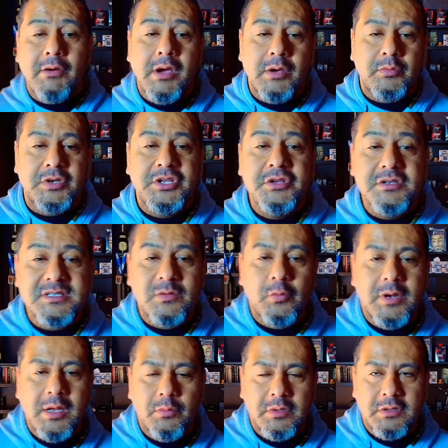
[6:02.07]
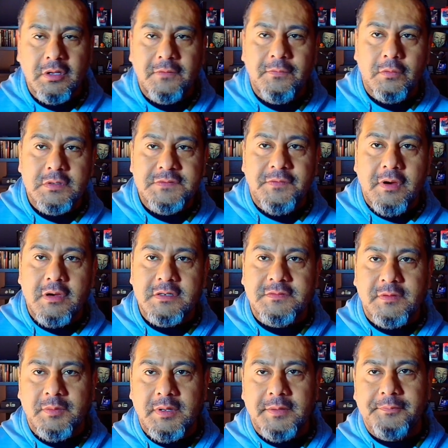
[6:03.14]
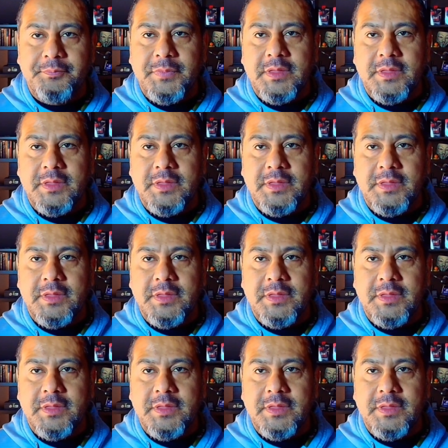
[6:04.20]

I would use them, what I would look for as far as from a